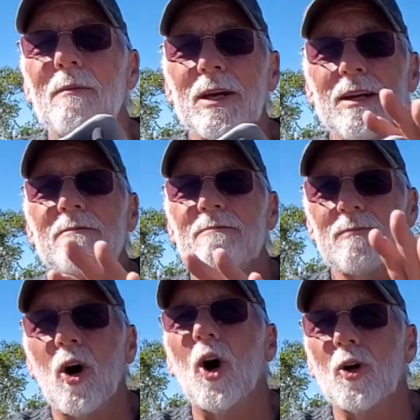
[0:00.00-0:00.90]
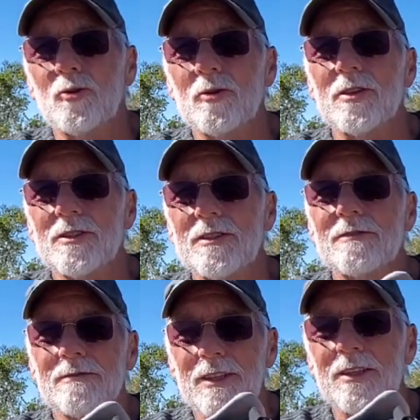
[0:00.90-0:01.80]
I mean, Ultras
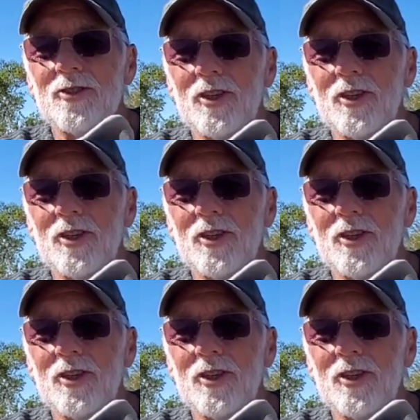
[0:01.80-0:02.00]
in